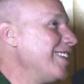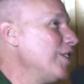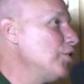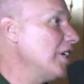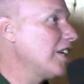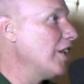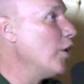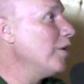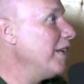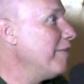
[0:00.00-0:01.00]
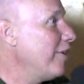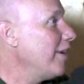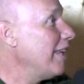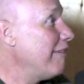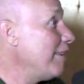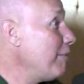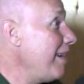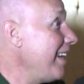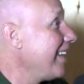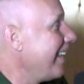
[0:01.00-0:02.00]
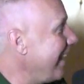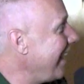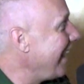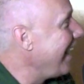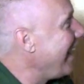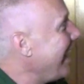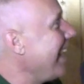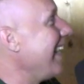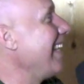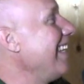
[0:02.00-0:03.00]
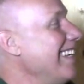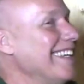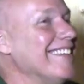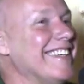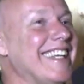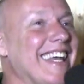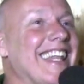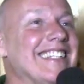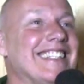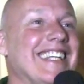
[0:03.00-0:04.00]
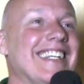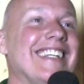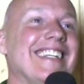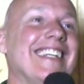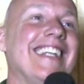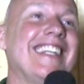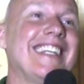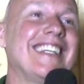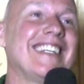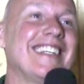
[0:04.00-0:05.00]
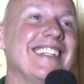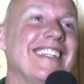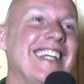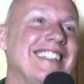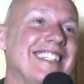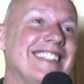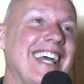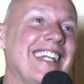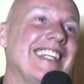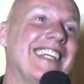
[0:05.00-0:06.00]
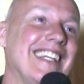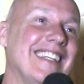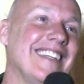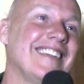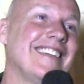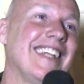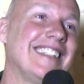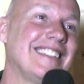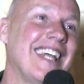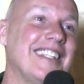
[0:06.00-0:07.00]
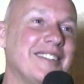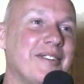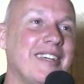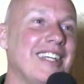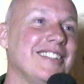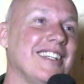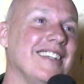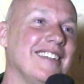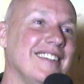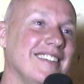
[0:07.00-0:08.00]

Using clone in a very lovely way. Yeah, that's it. I think that's exactly it. That's that's creation.